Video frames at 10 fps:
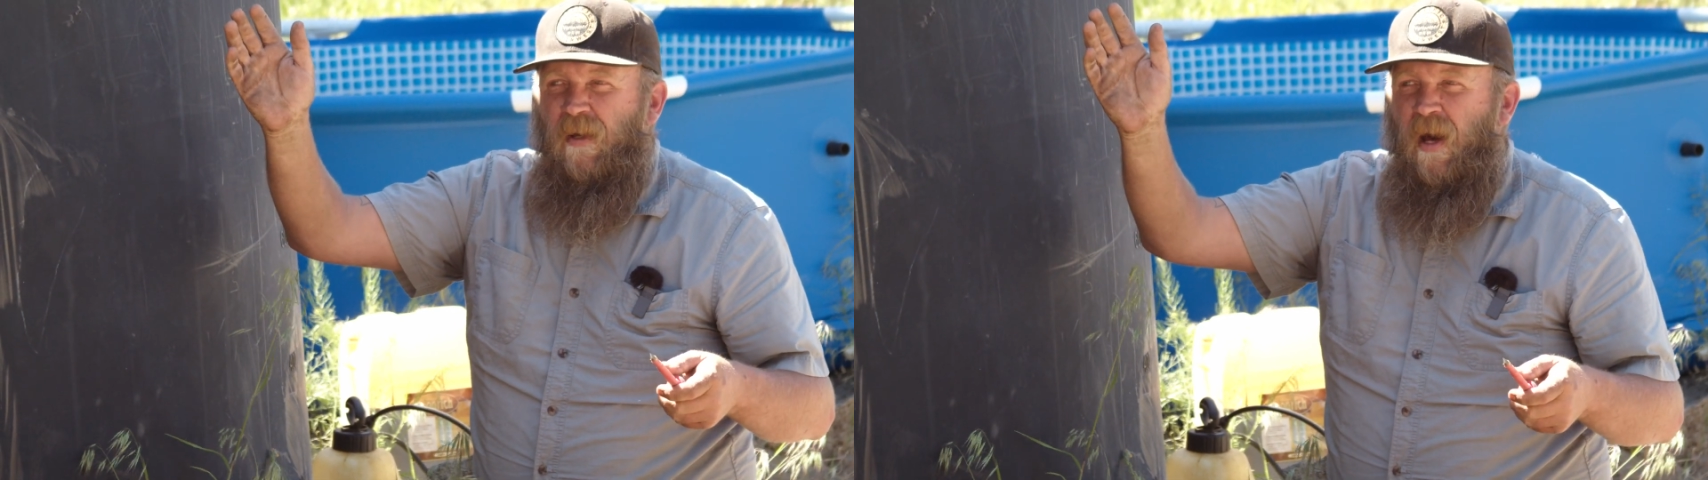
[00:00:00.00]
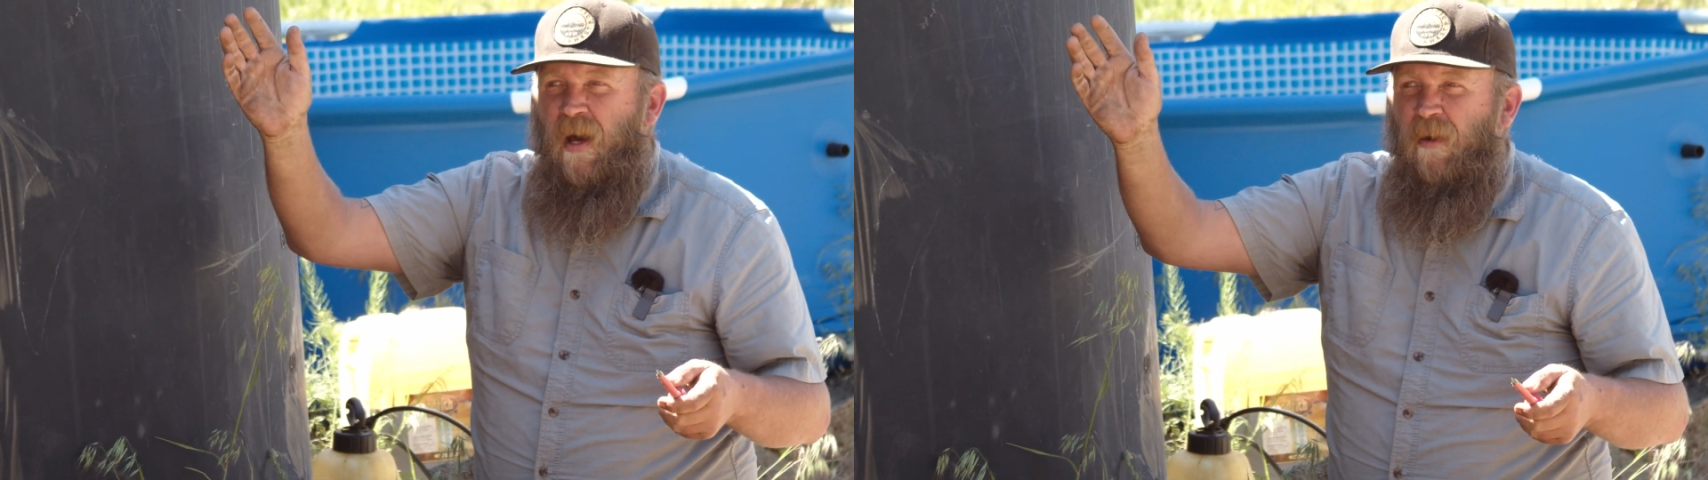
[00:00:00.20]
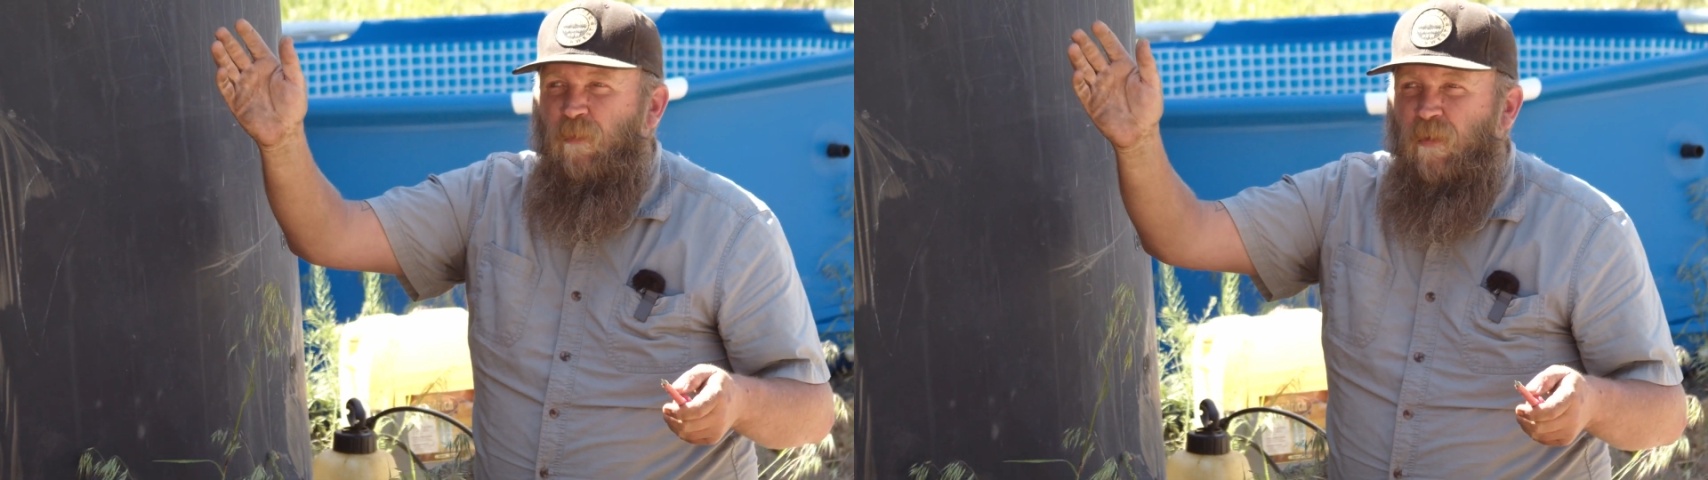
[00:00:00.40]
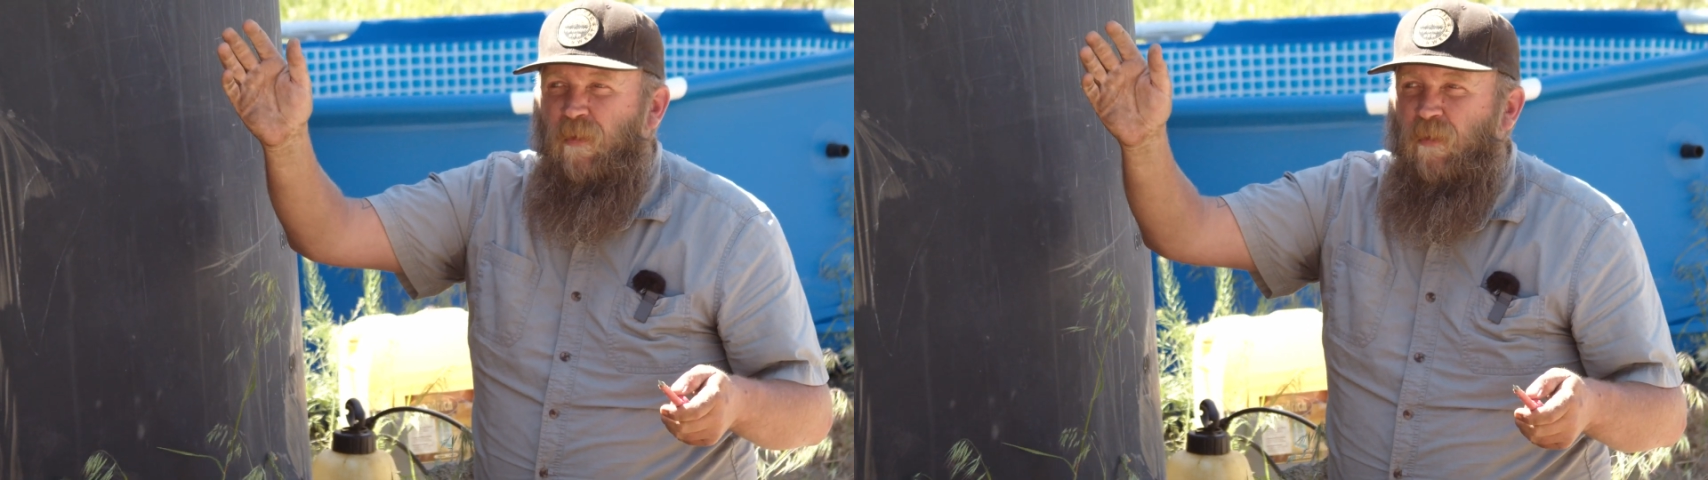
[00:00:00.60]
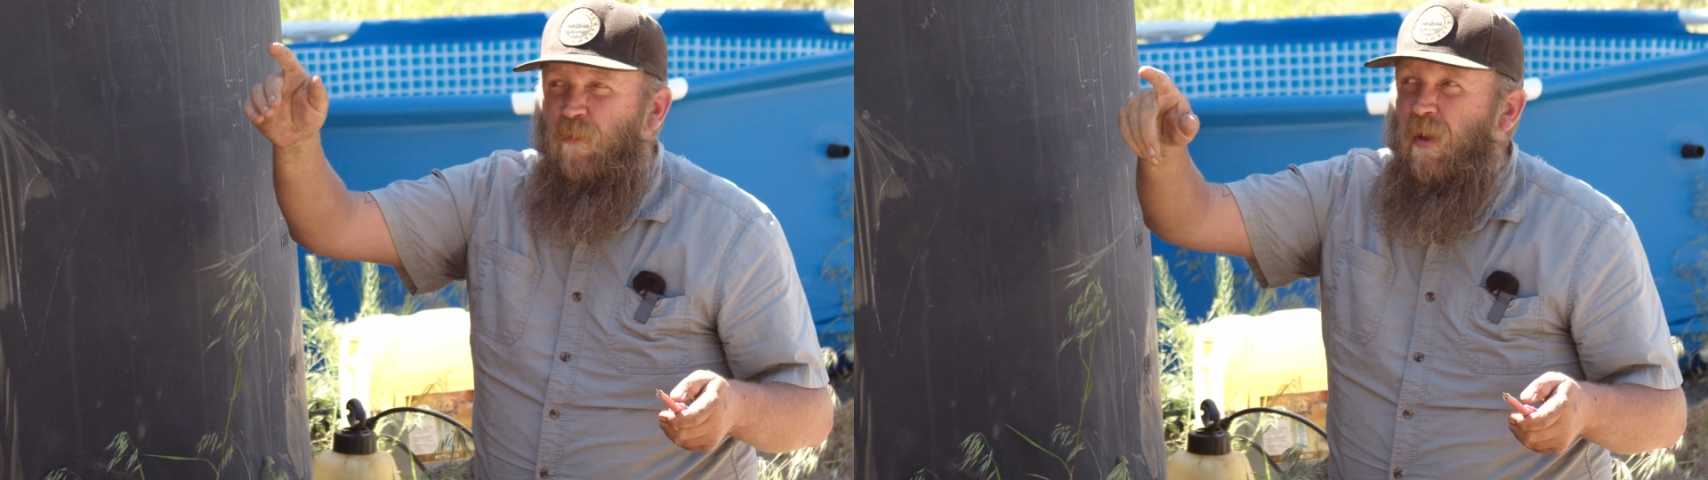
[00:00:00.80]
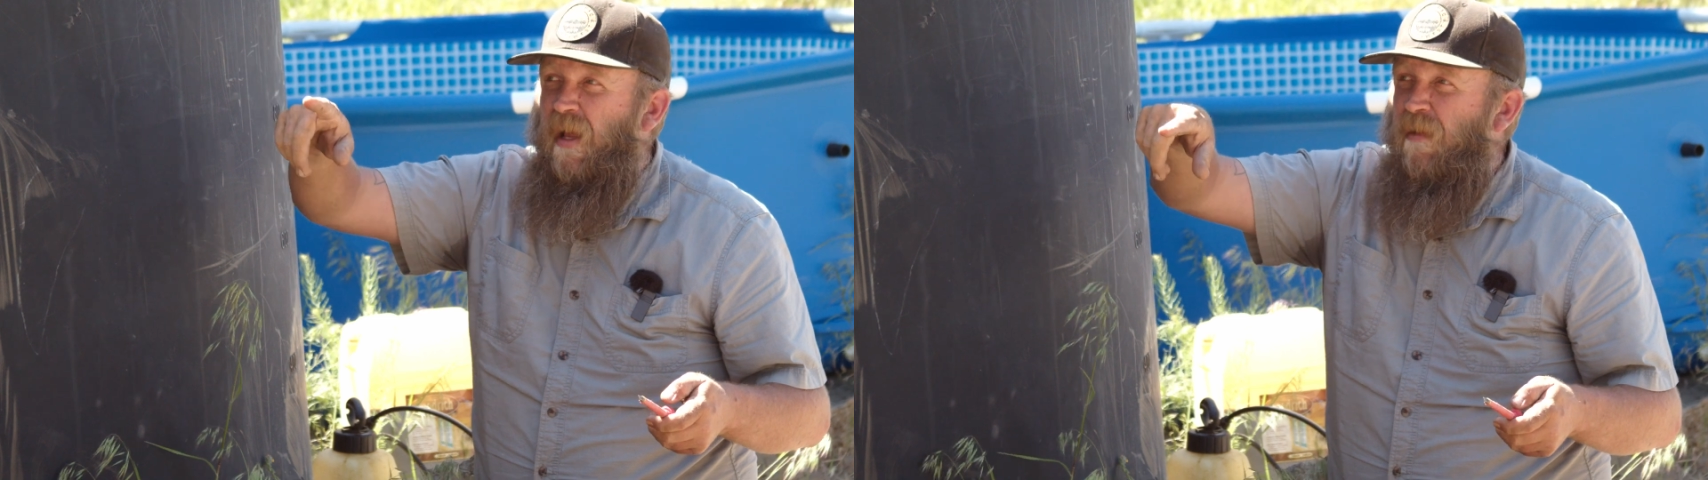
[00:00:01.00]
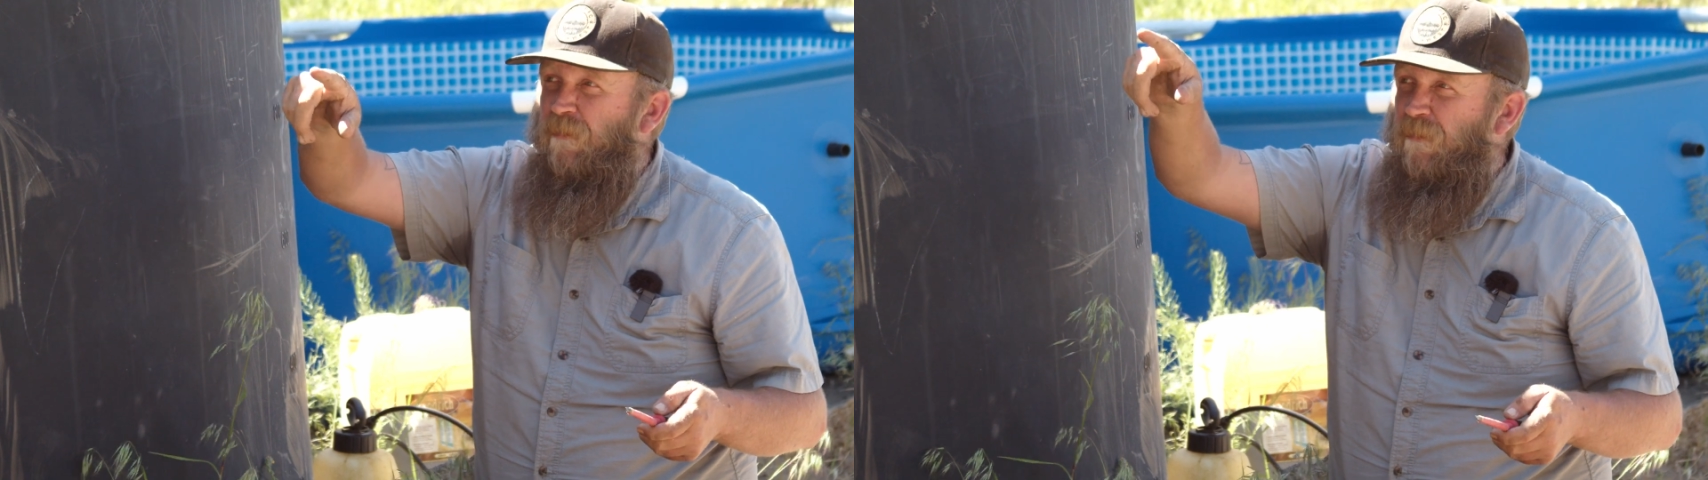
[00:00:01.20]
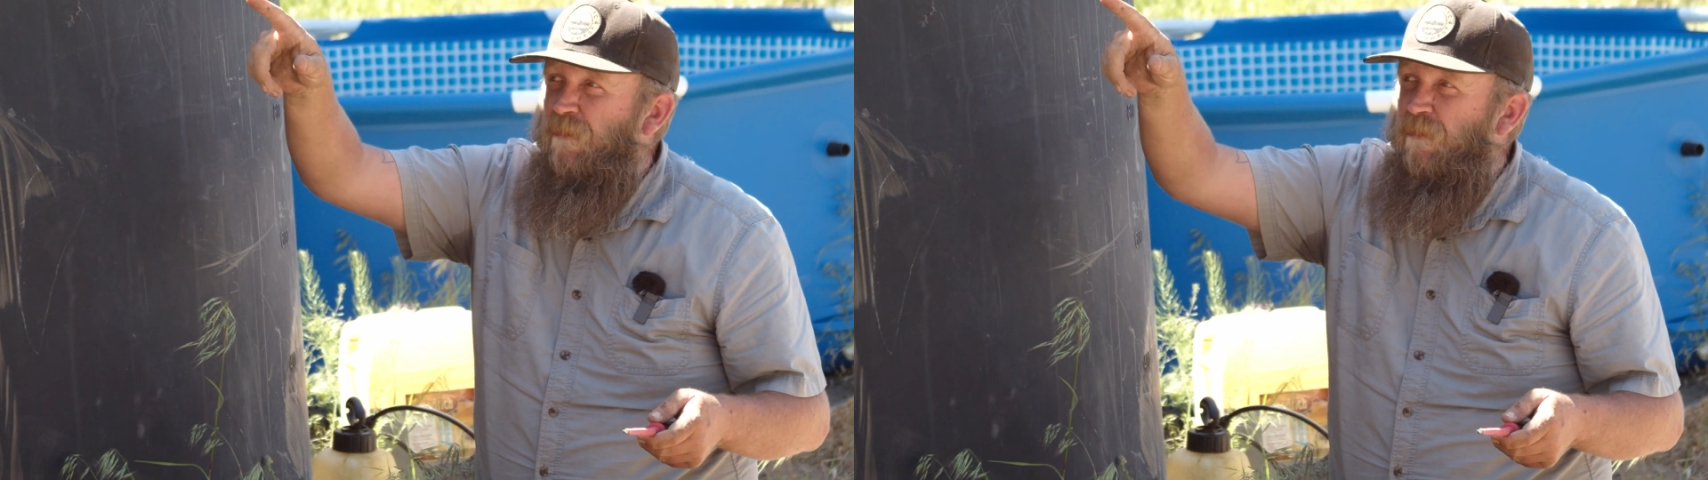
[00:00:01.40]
will have